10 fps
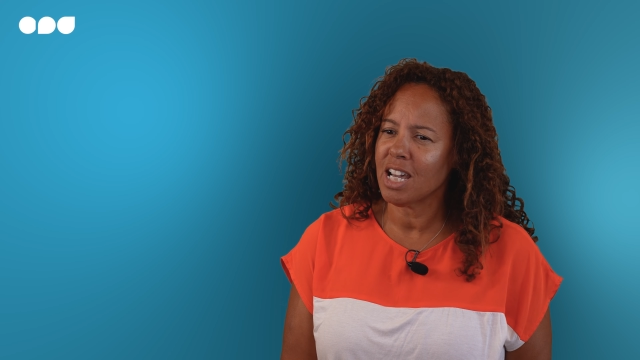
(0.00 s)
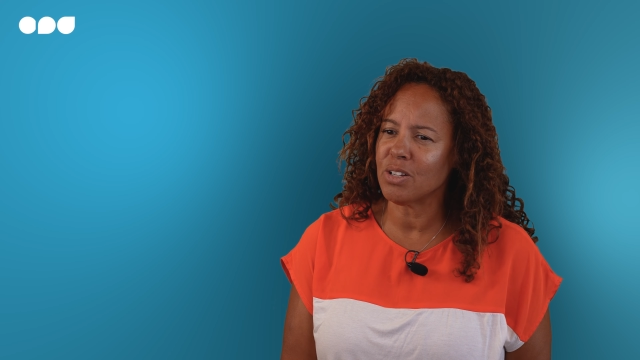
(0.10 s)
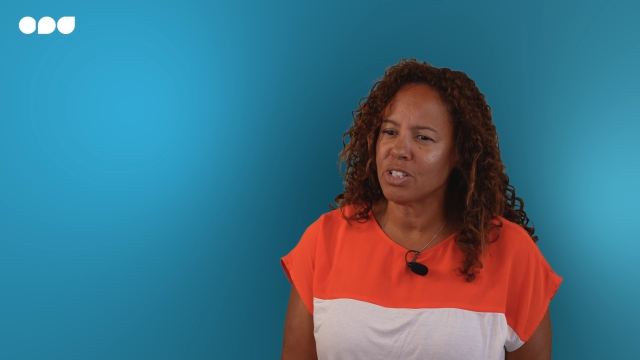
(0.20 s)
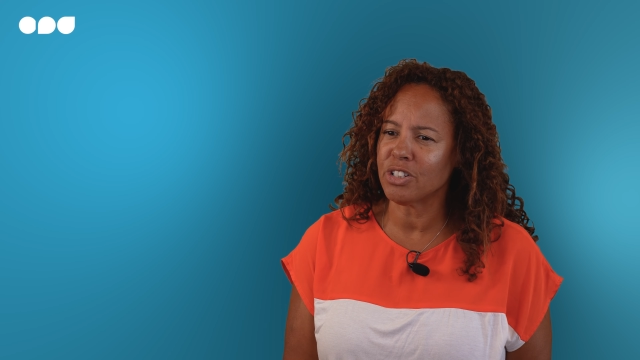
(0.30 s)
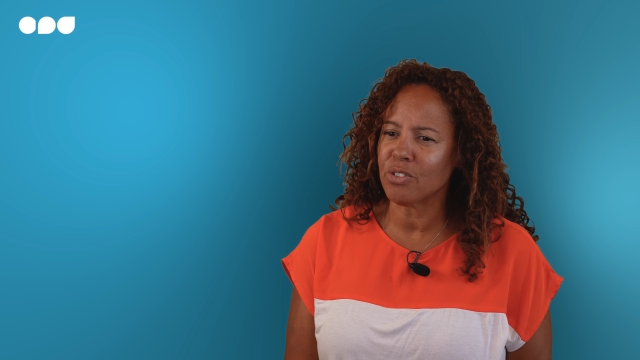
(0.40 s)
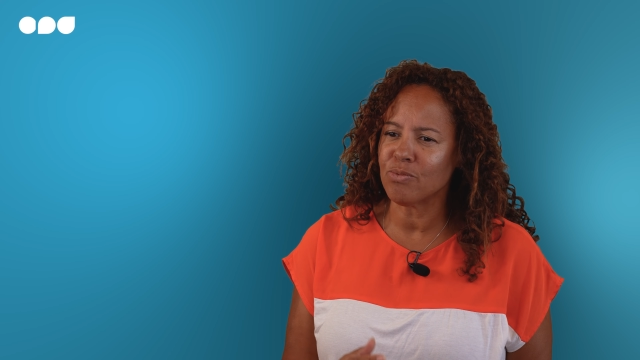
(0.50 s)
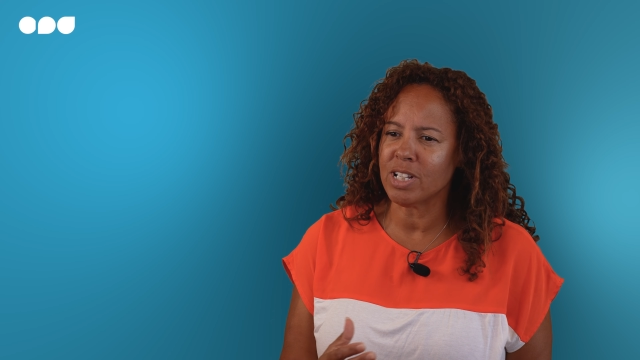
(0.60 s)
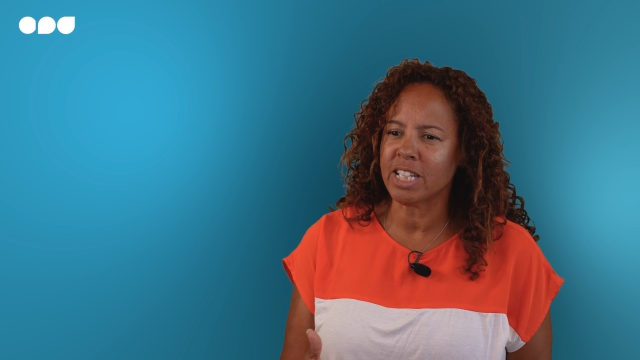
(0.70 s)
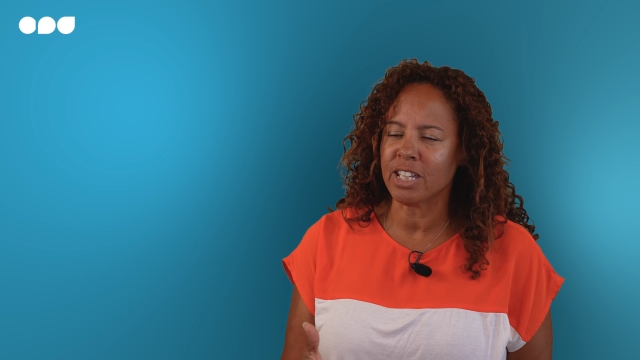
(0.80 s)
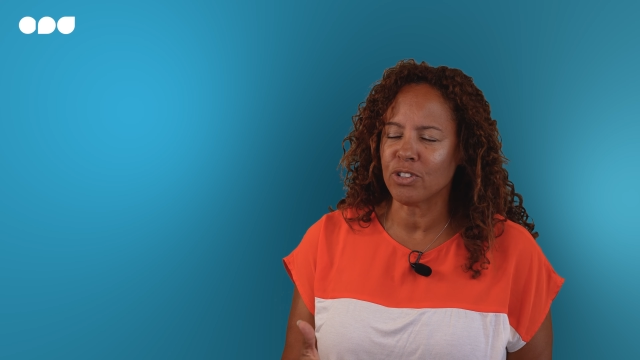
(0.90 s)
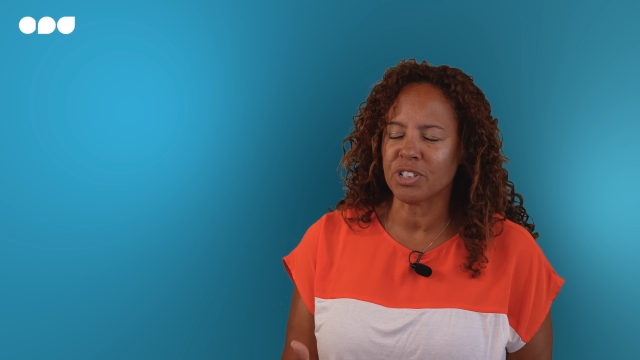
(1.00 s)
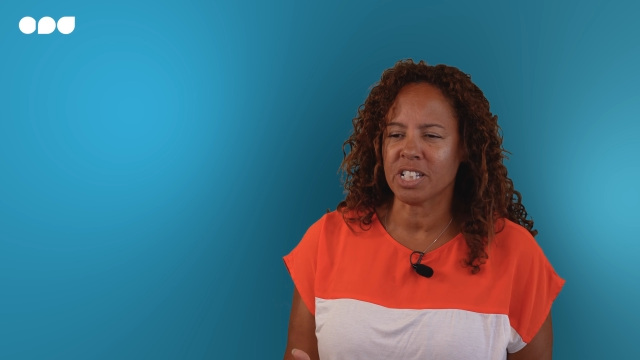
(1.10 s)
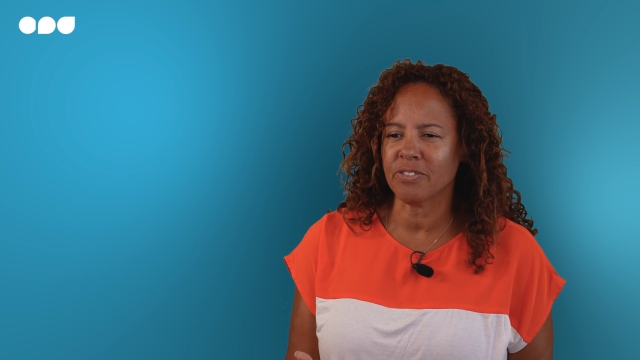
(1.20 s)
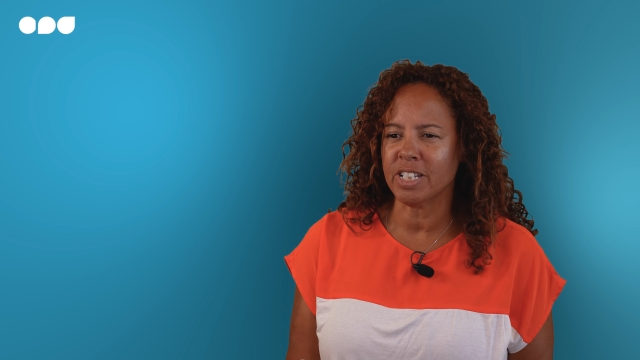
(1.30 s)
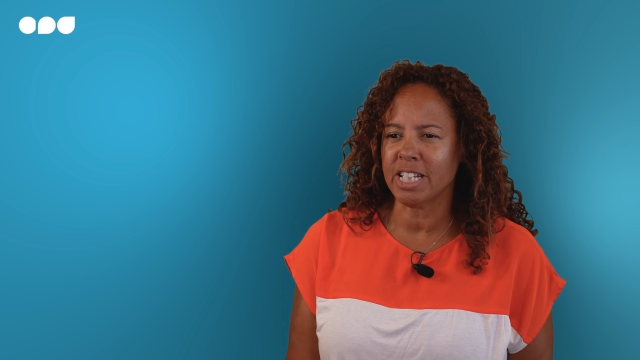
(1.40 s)
And you don't really give
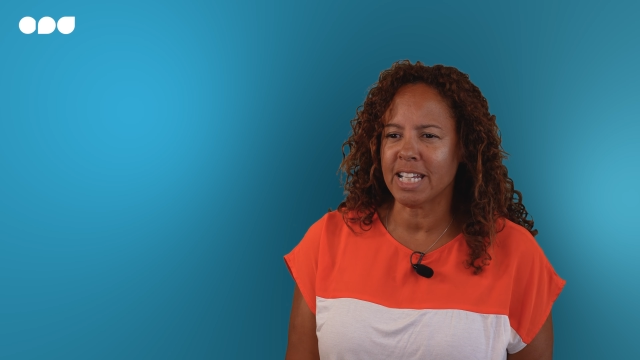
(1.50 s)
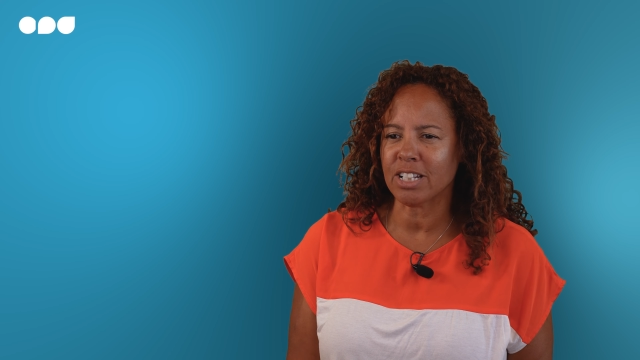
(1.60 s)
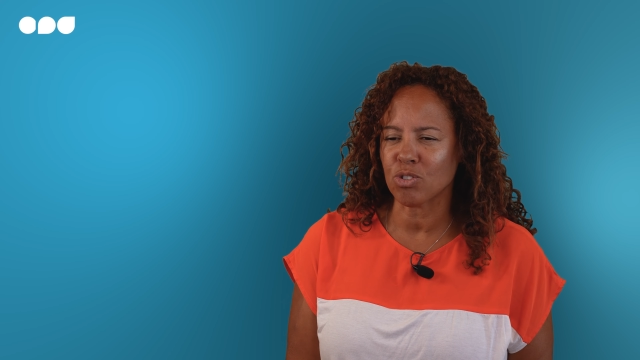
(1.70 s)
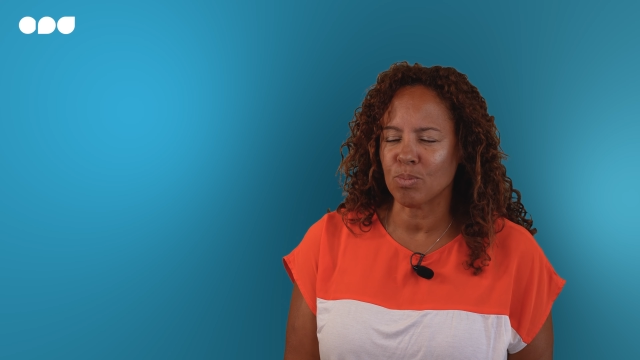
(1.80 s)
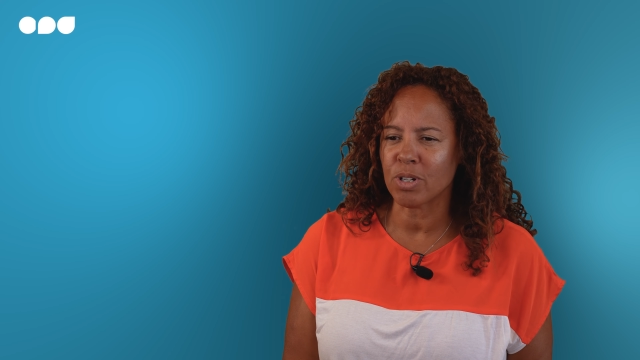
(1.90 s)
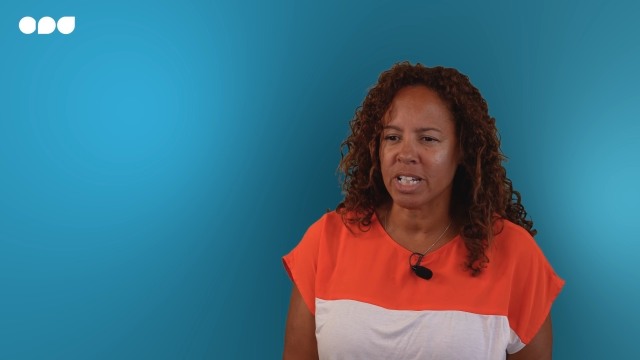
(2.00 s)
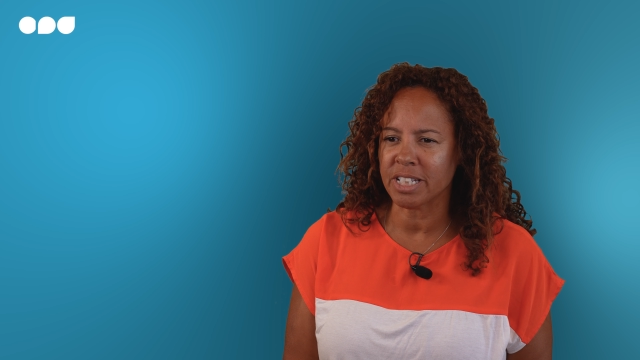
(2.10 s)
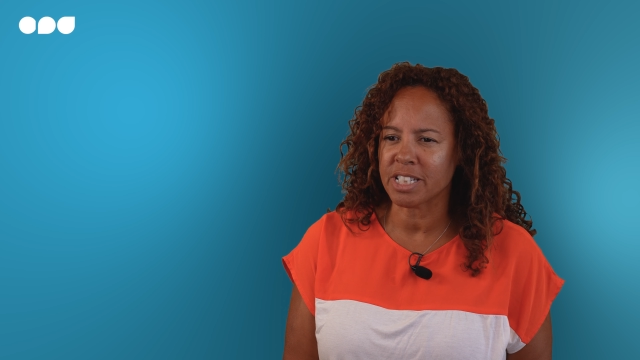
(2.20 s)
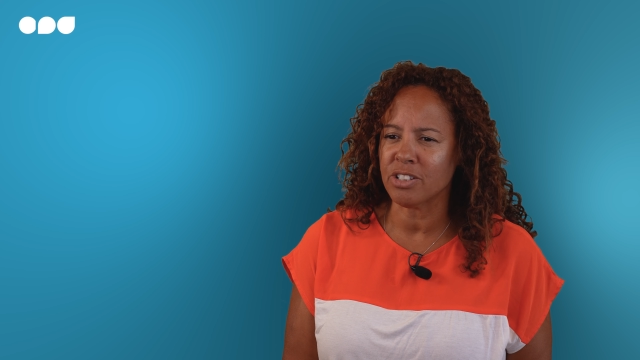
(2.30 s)
yourself any natural breaks.